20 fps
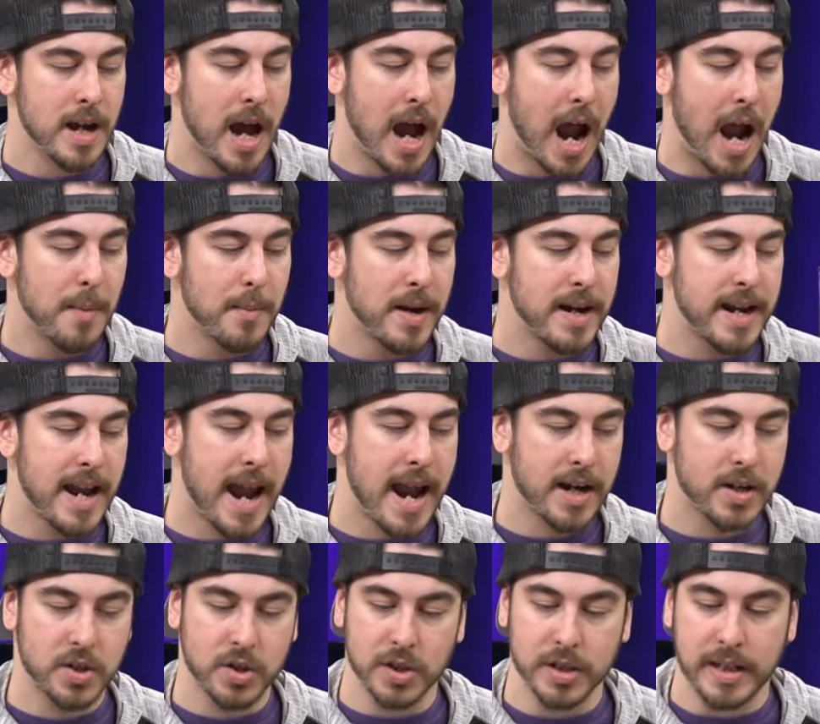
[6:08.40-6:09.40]
I might
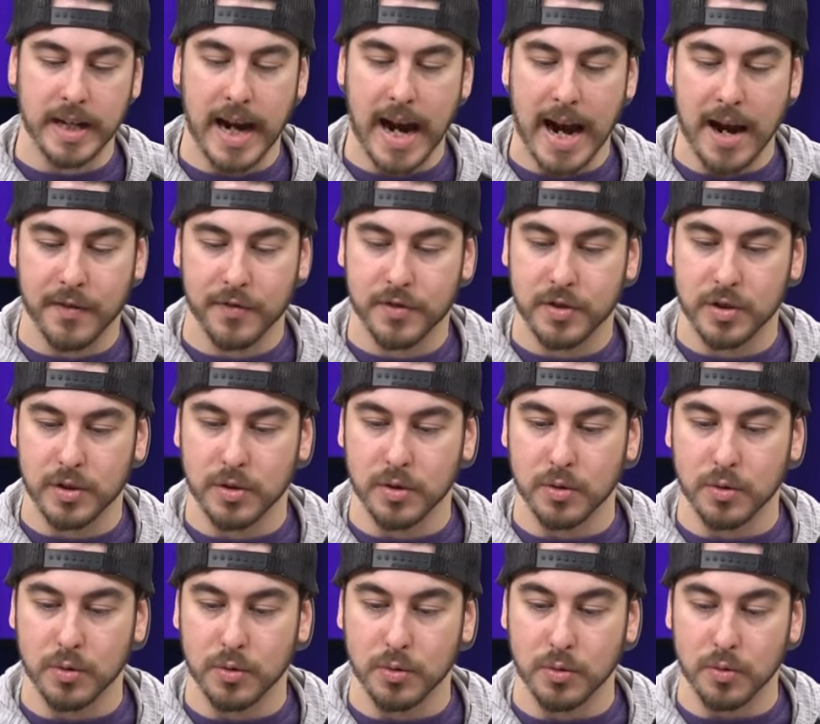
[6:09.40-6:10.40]
actually have
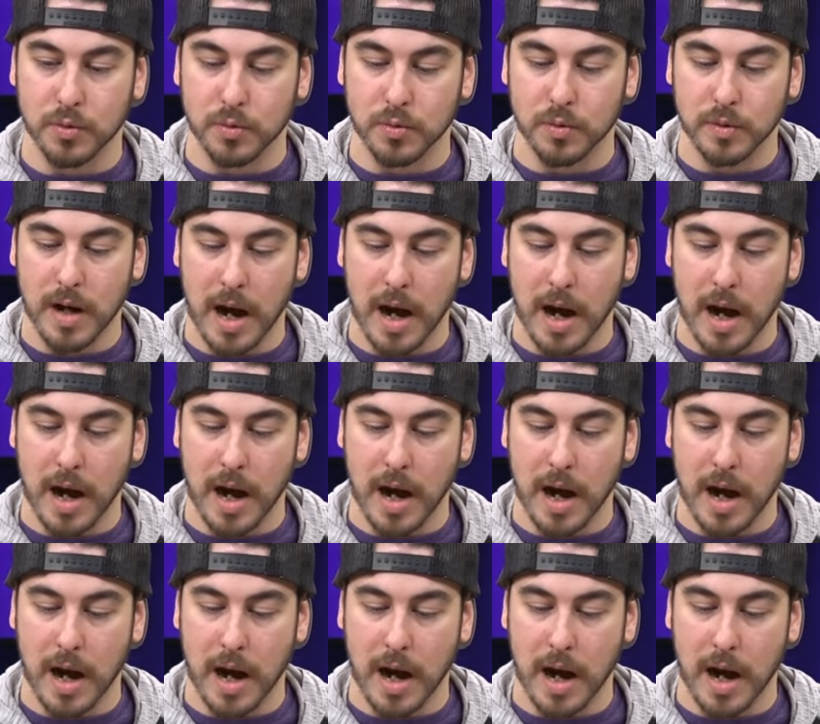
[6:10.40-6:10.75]
to,